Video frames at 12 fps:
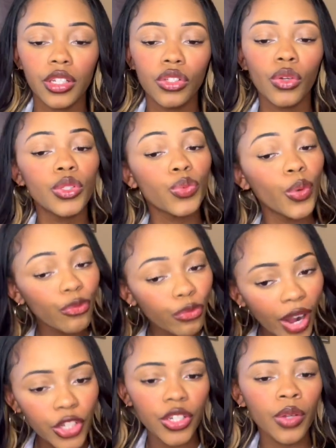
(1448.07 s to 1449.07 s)
so it's
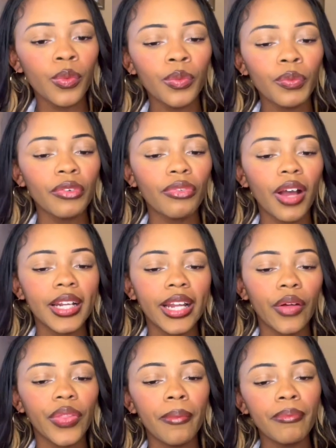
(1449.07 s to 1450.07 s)
refreshing when we find out that